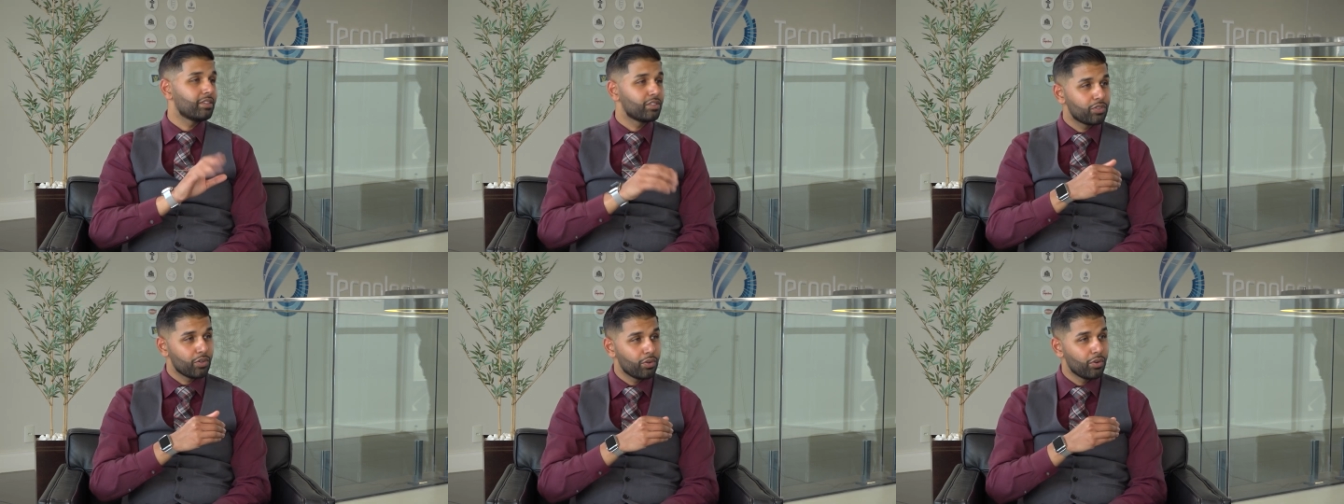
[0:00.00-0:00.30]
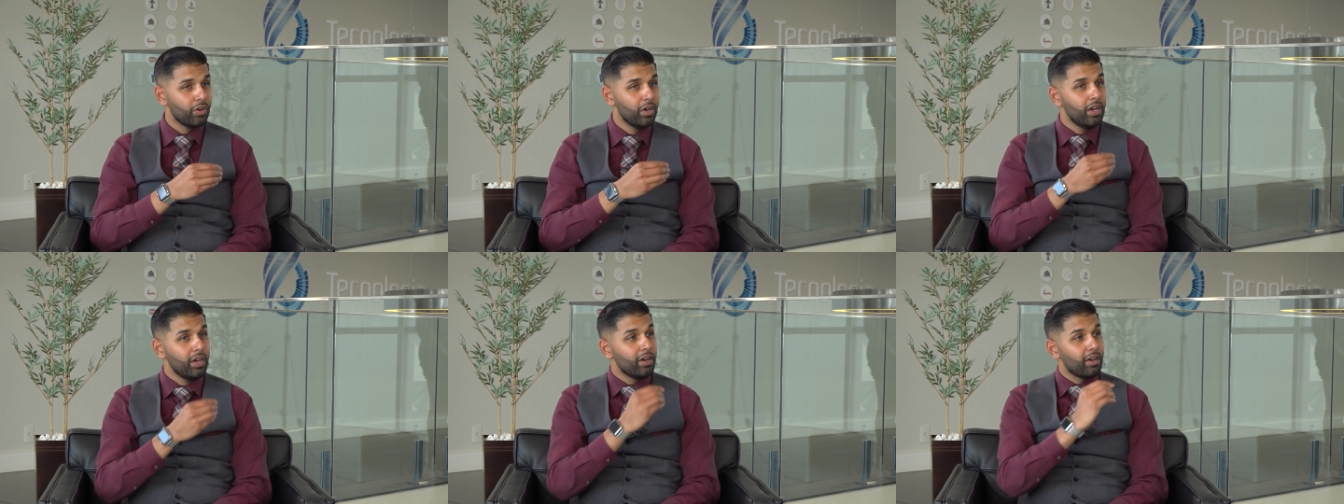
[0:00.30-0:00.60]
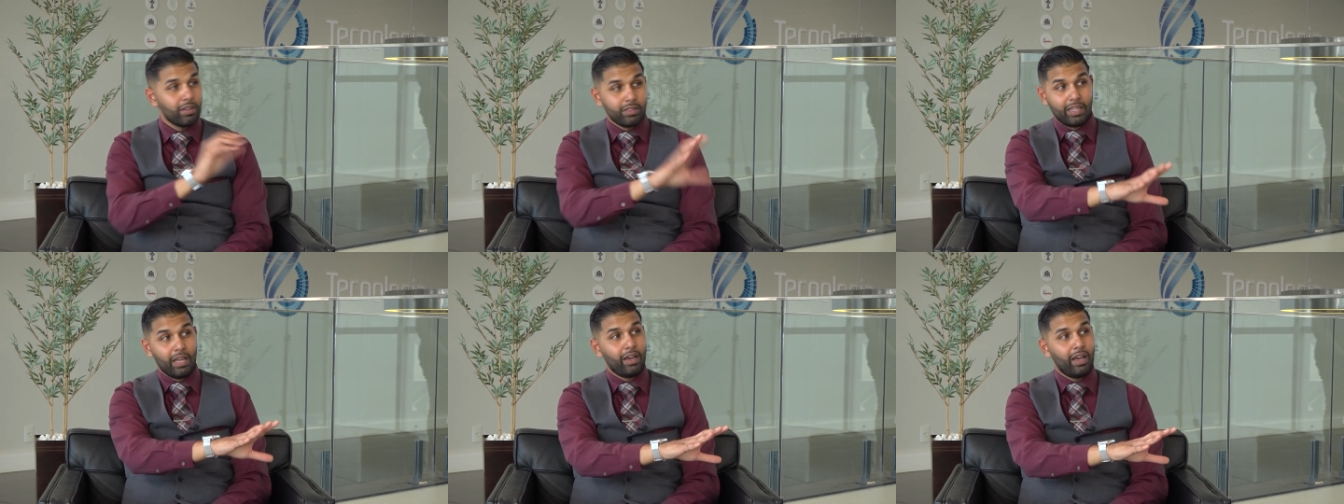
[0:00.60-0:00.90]
So
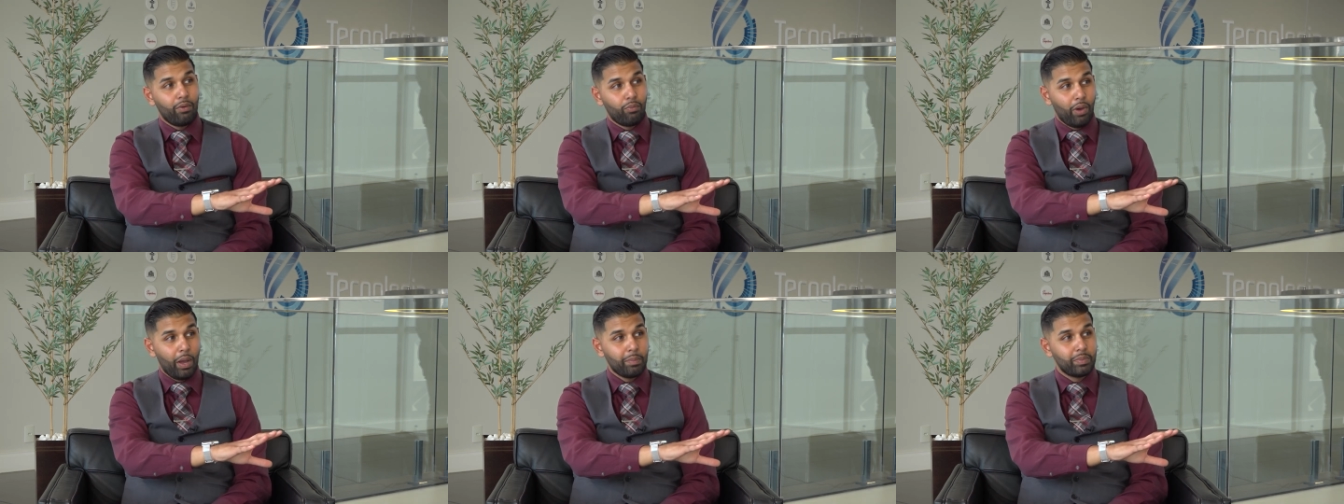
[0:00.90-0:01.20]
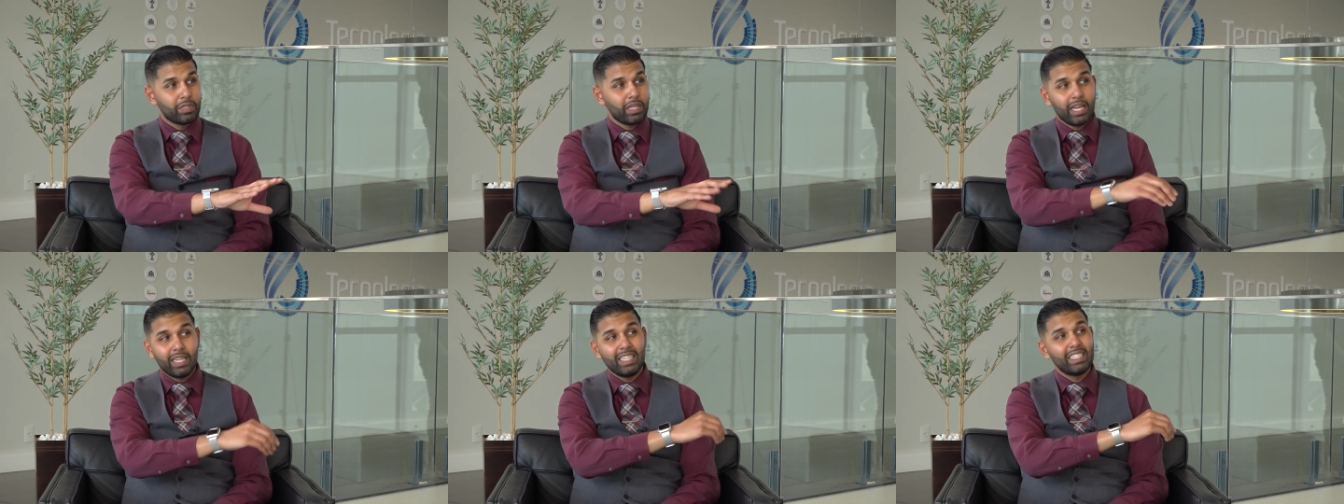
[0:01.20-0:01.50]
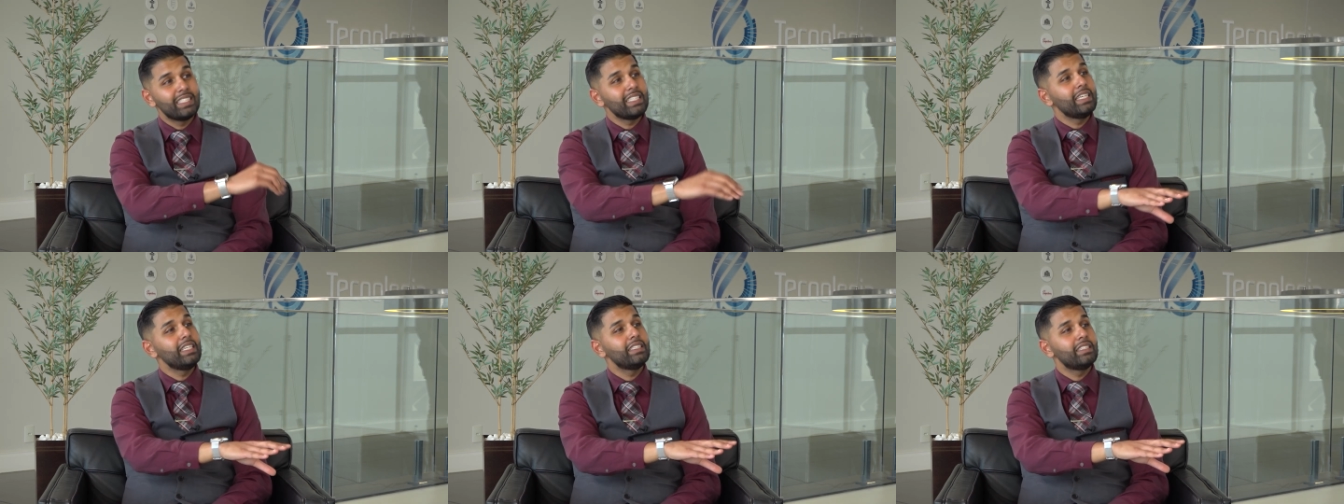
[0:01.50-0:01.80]
the website
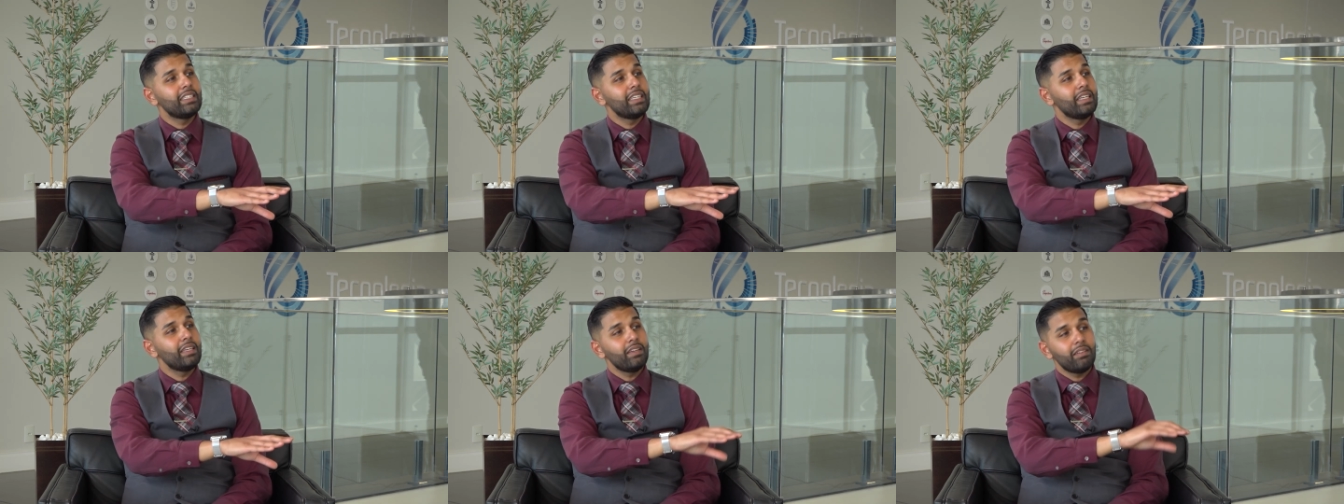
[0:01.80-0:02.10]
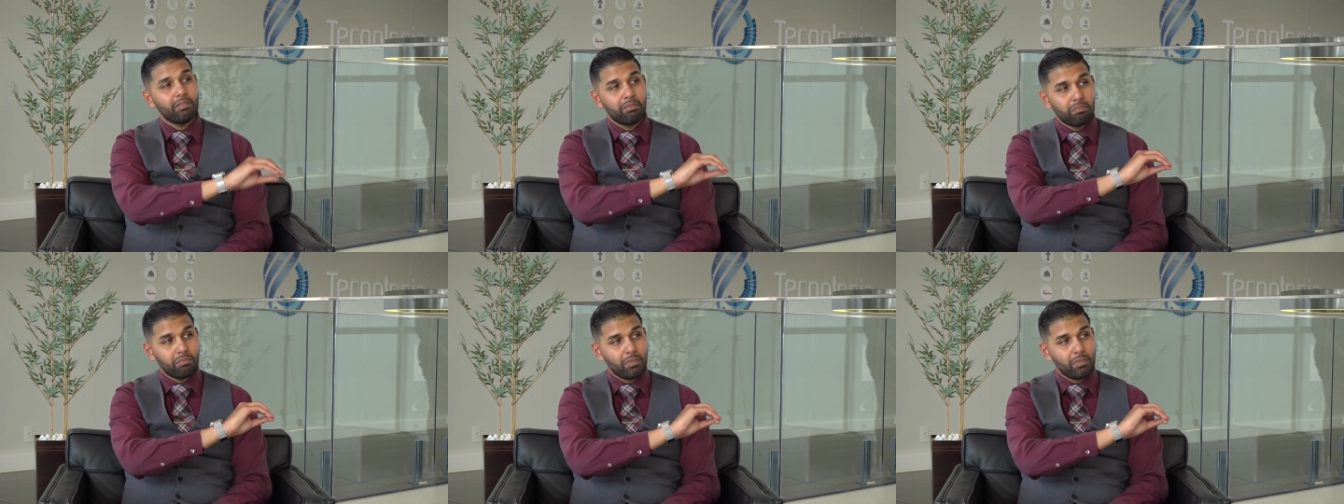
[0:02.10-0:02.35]
is easy,